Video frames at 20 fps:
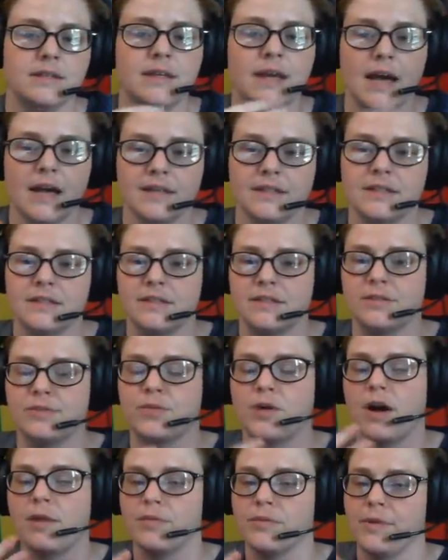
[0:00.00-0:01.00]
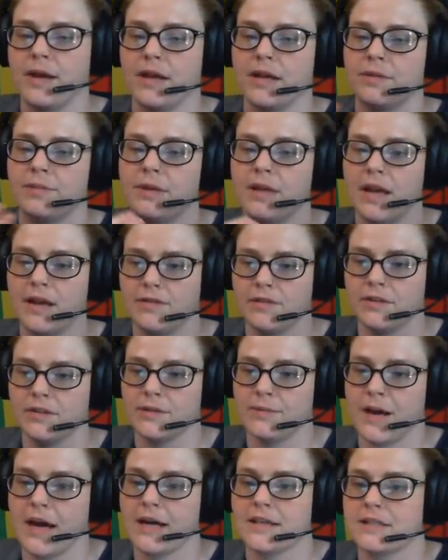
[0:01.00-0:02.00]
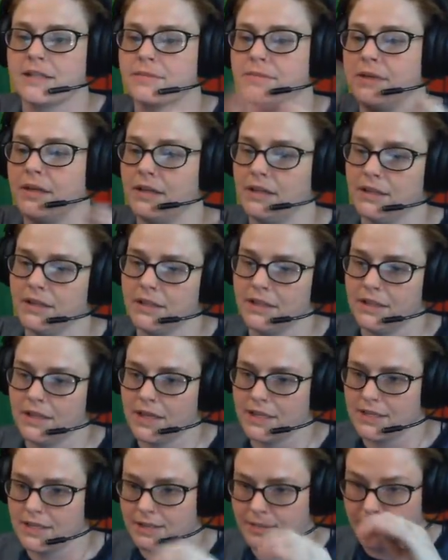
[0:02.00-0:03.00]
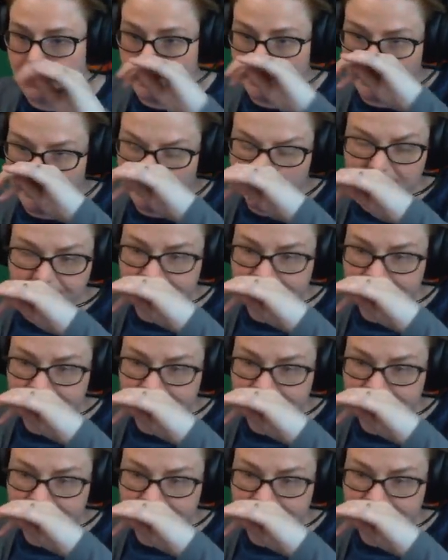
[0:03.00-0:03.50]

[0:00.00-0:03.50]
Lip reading: guest's problematic behavior in the past immediately like disappearing